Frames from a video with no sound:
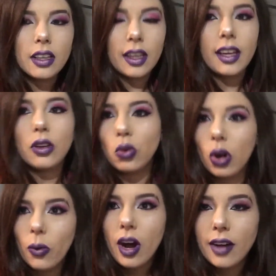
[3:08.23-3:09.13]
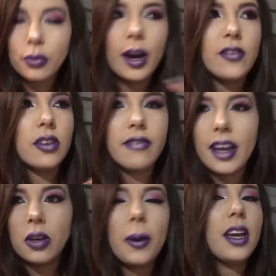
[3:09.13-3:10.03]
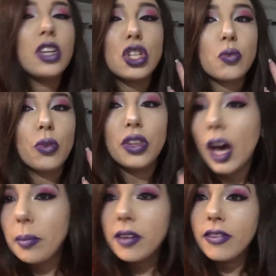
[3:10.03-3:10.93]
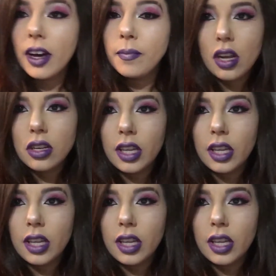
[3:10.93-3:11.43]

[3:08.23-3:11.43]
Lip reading: like, it'll go off, we'll have to evacuate, it just will not be fun.